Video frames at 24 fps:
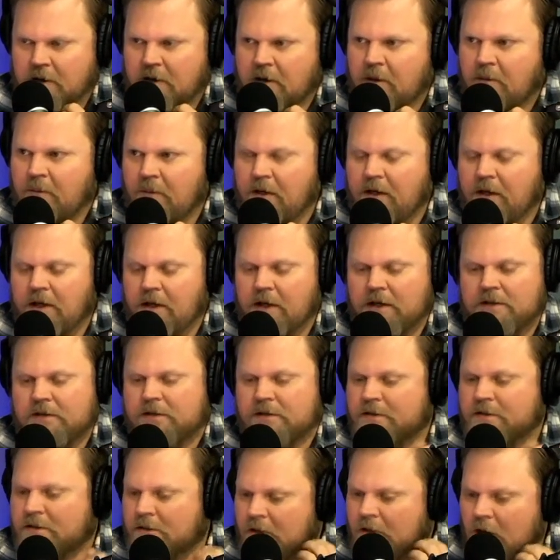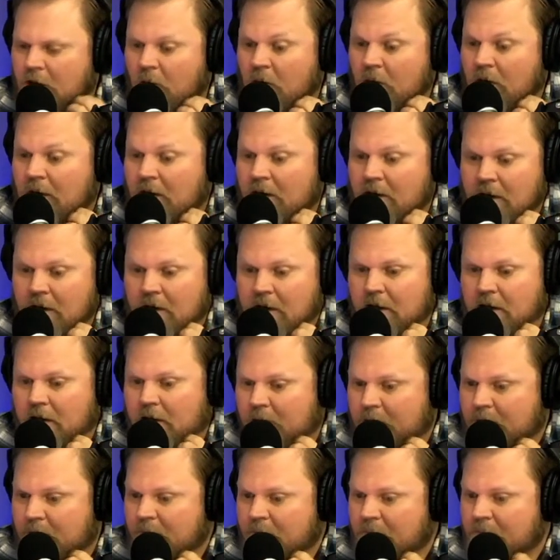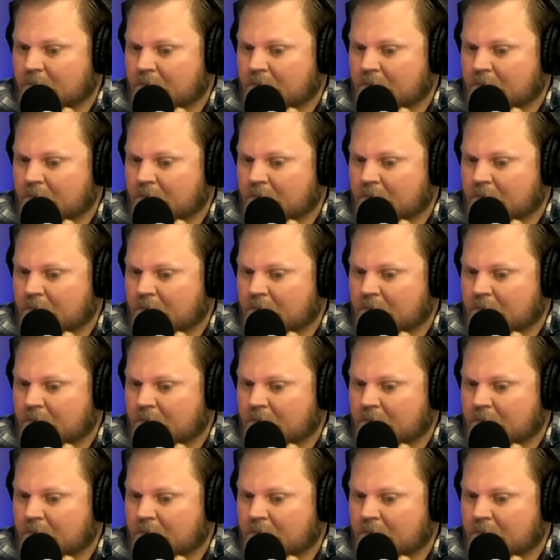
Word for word: because you know what? Um,